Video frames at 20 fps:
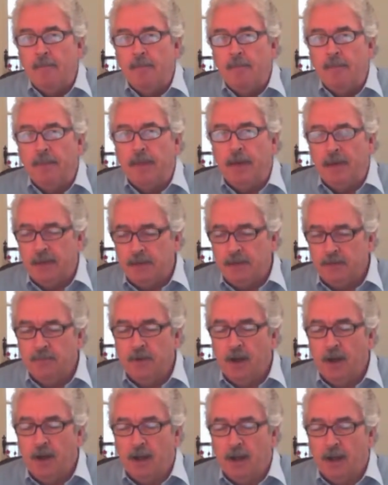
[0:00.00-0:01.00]
That's
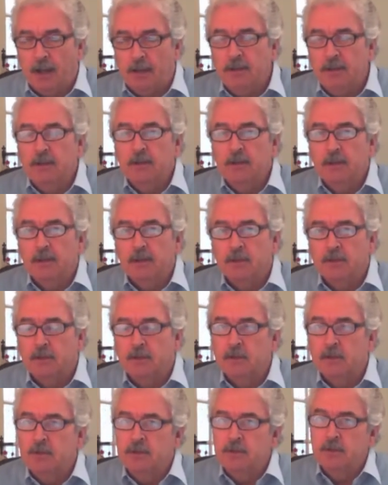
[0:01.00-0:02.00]
fine as
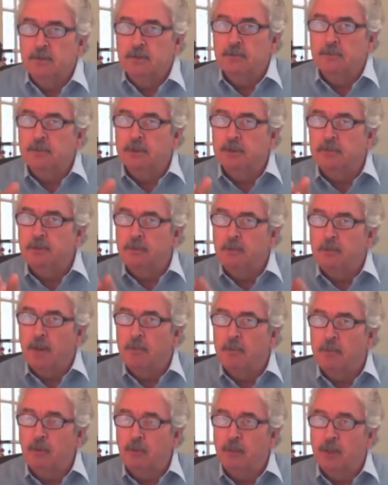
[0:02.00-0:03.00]
long as you can
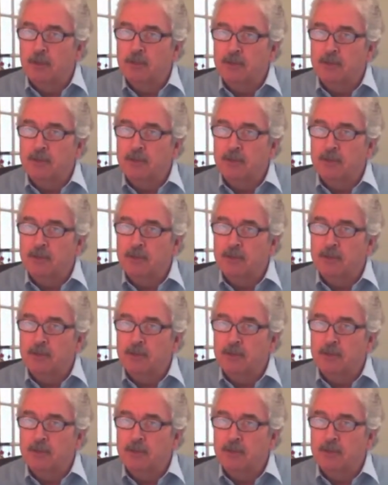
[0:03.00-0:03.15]
remember all those